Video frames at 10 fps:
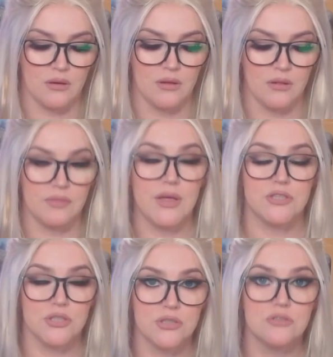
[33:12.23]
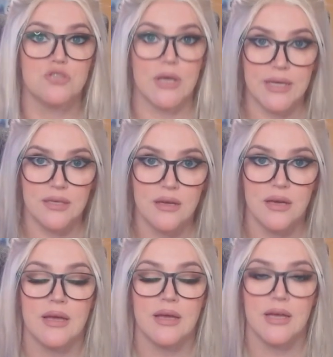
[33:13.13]
that you're drinking and
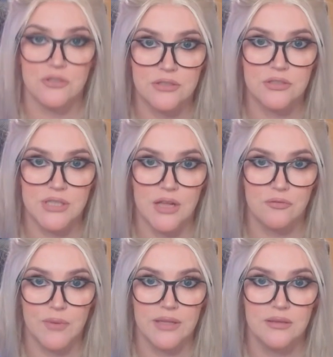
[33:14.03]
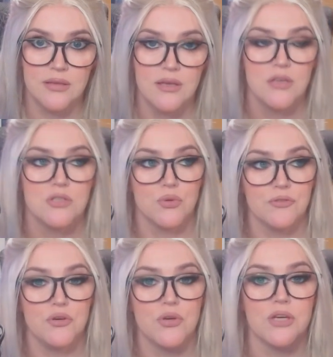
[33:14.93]
hydrating yourself well. So if you
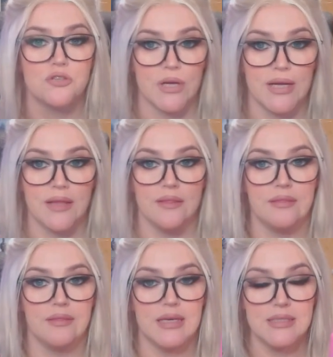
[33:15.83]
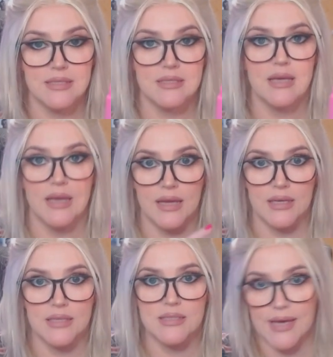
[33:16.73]
can drink this in a
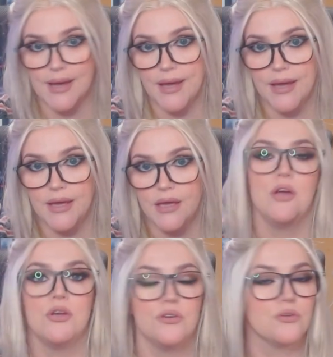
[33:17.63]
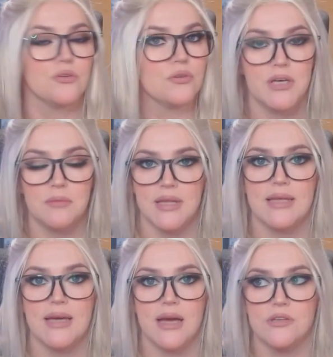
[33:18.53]
day, you're going to be completely
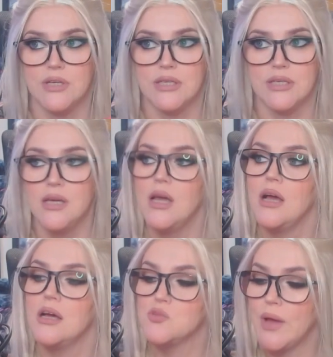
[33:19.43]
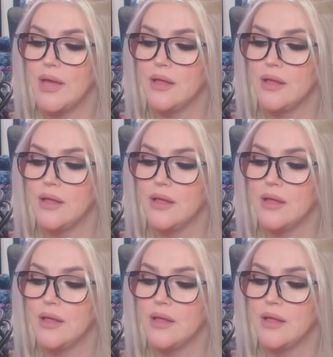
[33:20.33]
hydrated as well.